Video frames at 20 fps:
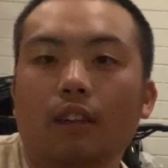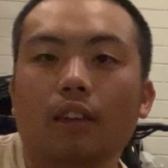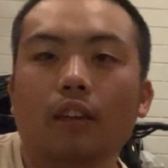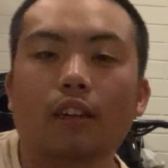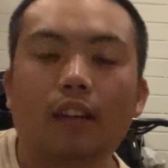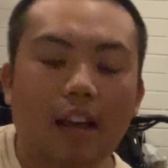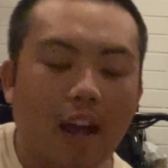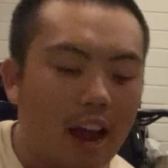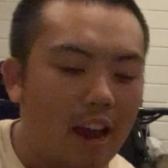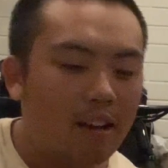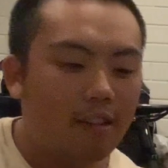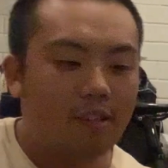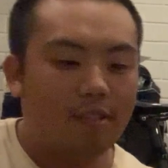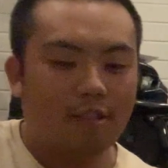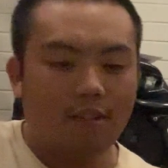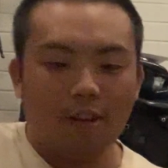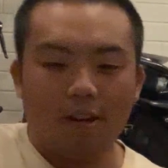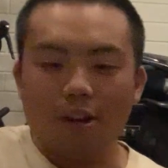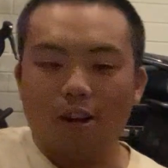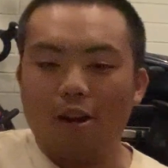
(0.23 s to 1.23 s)
Okay,
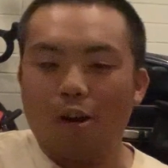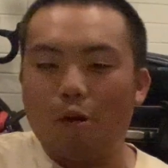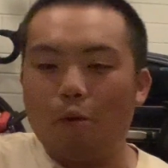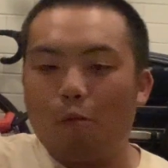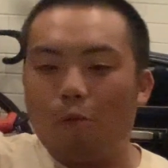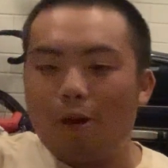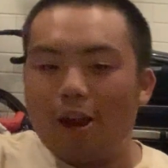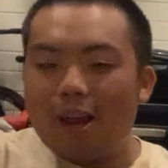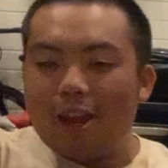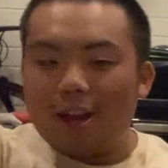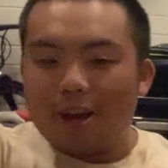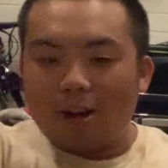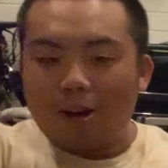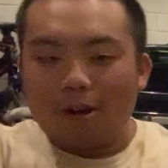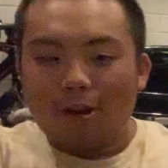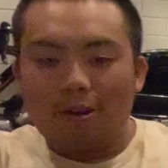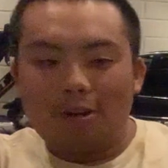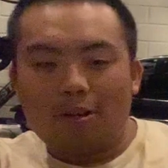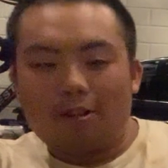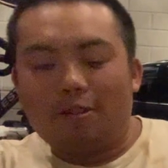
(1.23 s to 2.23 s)
so we are
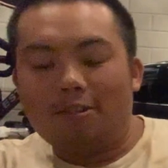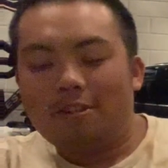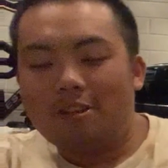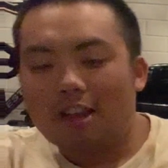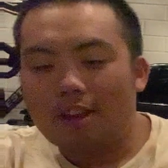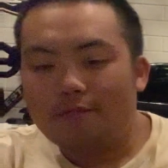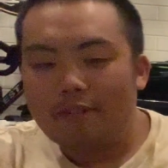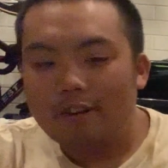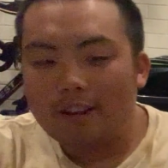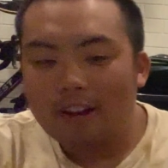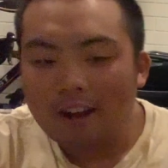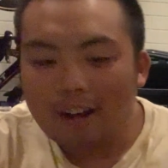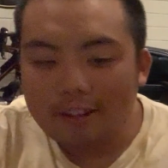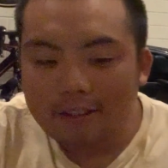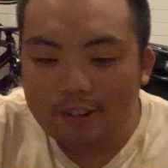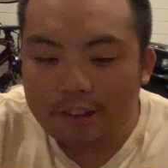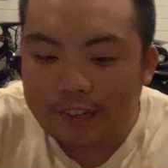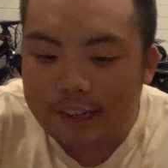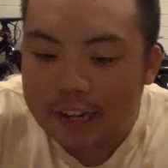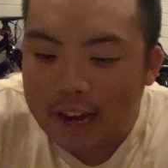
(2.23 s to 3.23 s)
gonna just have a nice
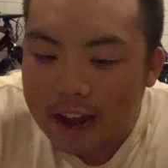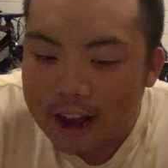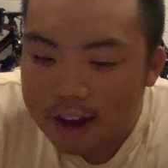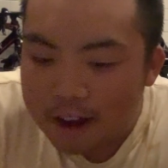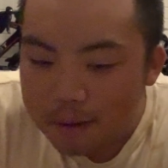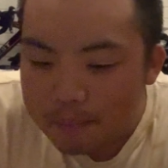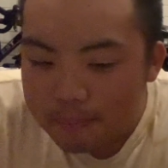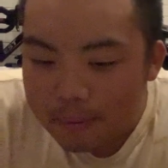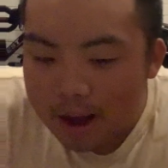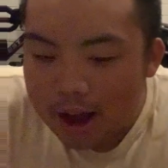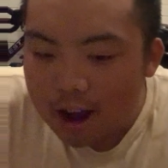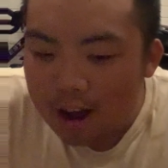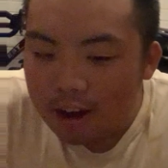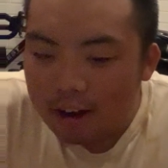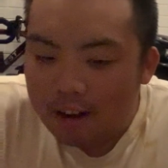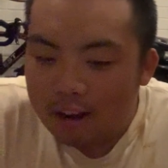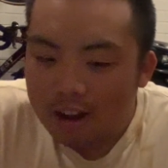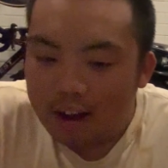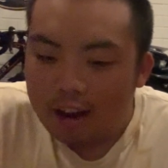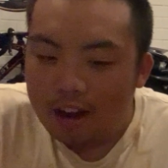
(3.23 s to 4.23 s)
chat about
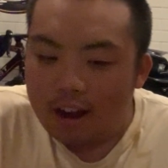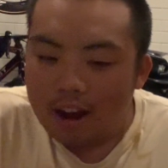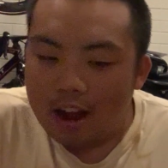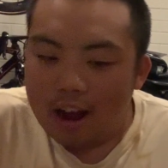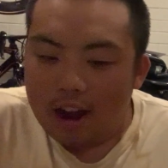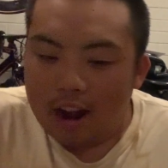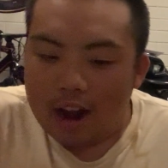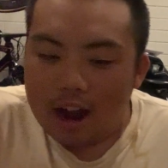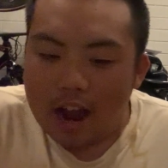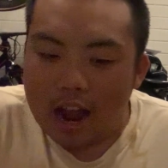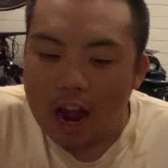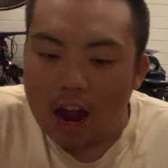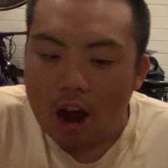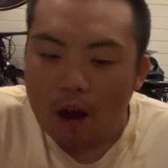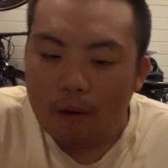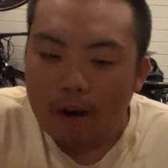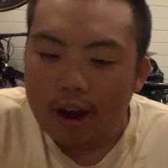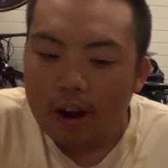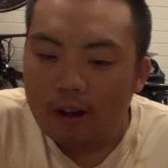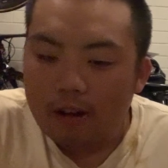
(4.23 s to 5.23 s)

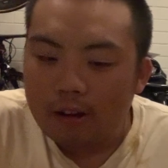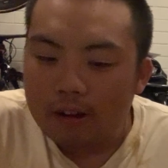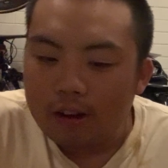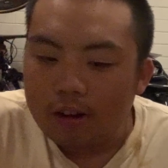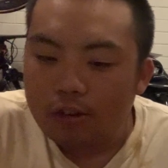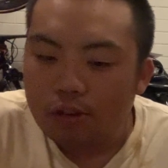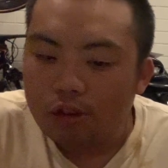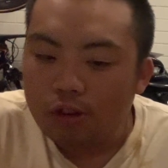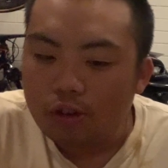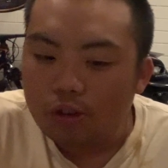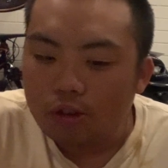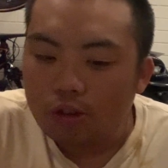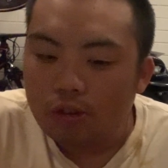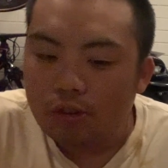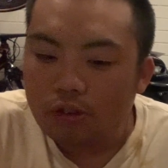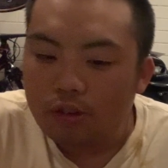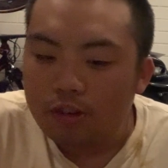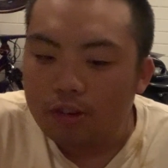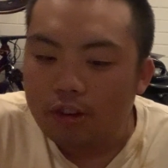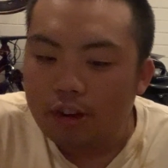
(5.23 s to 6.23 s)
how I got introduced
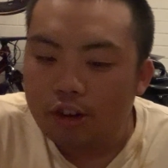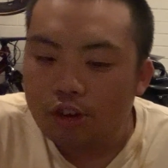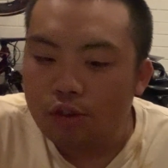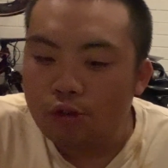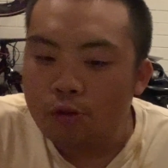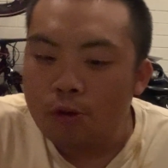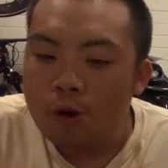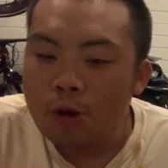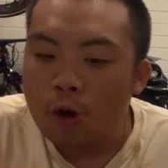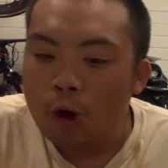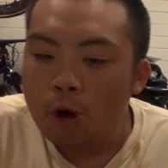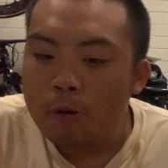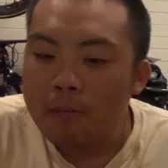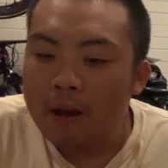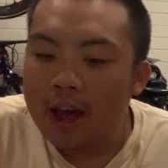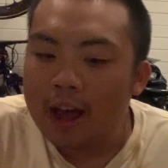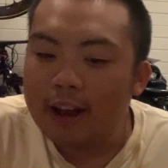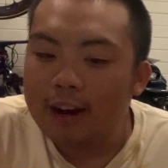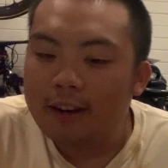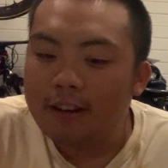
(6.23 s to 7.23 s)
to digital
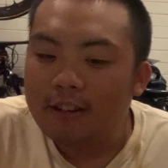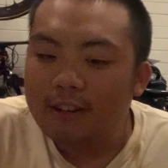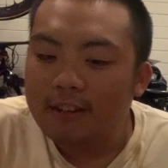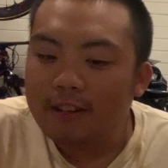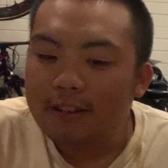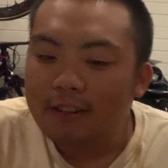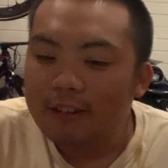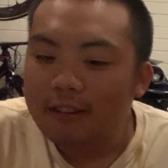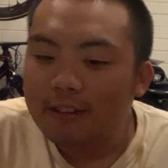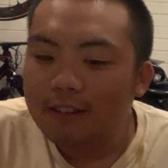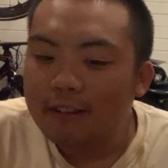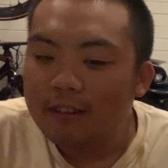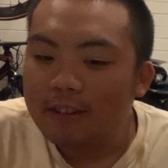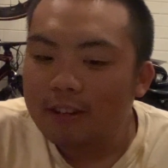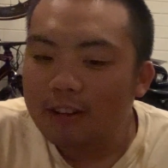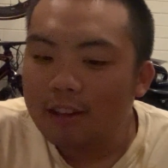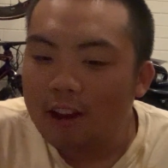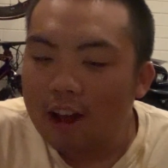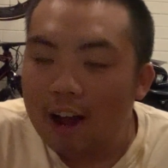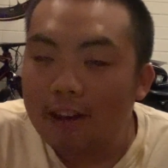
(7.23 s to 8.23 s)
nomad
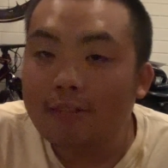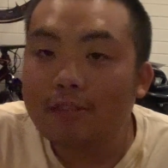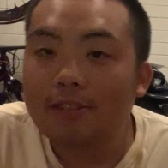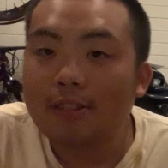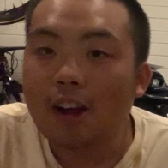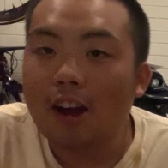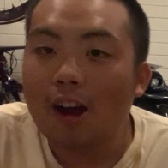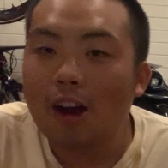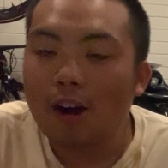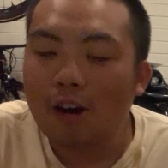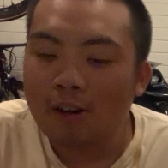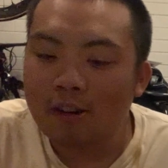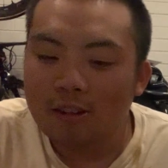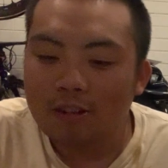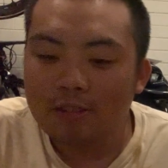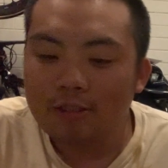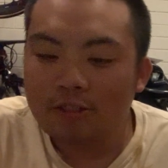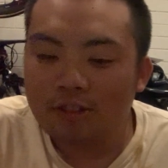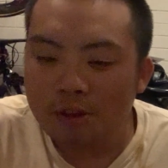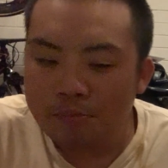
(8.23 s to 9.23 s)
lifestyle,
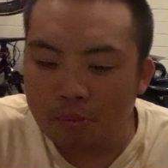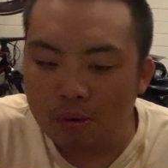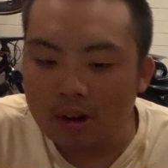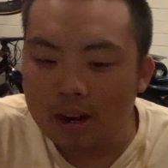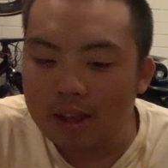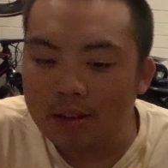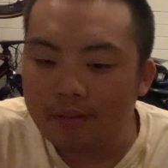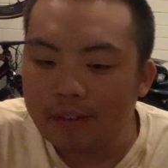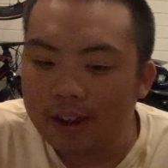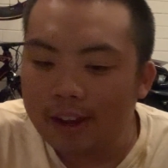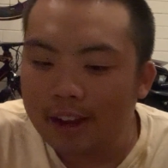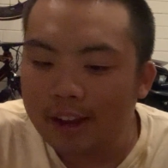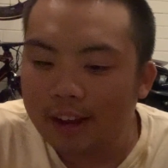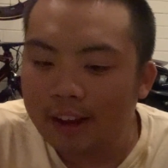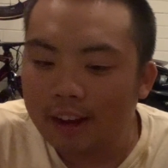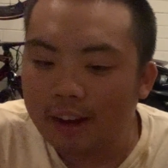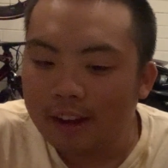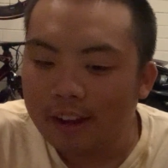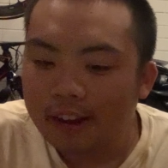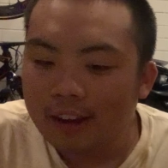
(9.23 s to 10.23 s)
simple living,